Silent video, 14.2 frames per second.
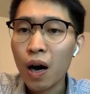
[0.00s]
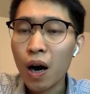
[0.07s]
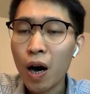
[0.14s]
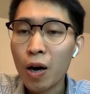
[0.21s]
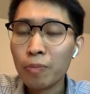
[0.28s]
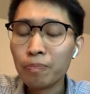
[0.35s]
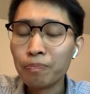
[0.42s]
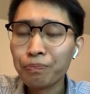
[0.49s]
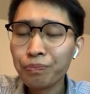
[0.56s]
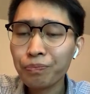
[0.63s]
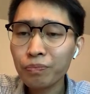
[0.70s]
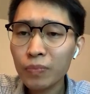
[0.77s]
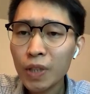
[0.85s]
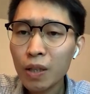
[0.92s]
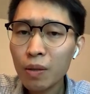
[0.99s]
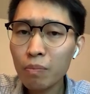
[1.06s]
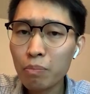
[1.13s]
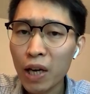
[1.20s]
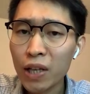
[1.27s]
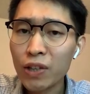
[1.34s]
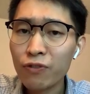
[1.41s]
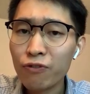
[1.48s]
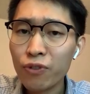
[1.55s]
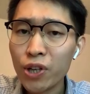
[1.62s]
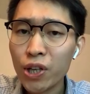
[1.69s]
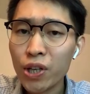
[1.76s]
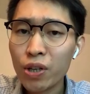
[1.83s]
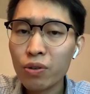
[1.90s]
Um, but if
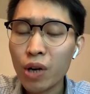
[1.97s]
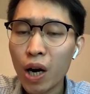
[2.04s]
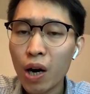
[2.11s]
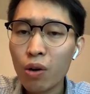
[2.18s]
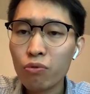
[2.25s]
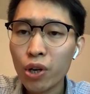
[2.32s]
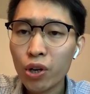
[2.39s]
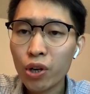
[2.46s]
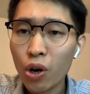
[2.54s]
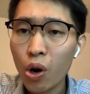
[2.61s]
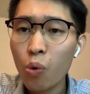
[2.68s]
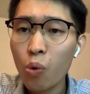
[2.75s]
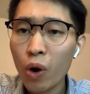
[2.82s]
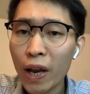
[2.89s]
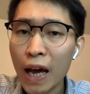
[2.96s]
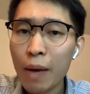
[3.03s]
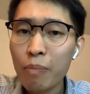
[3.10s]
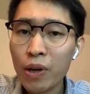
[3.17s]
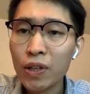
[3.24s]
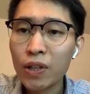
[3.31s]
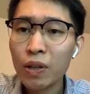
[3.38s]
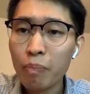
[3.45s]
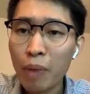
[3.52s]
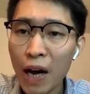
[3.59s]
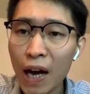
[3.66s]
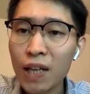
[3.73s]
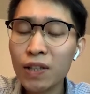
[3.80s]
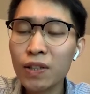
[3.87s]
we uh, recall what happened in the
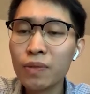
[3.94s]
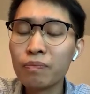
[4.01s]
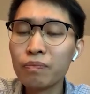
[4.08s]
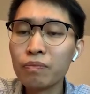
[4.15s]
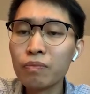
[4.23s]
past,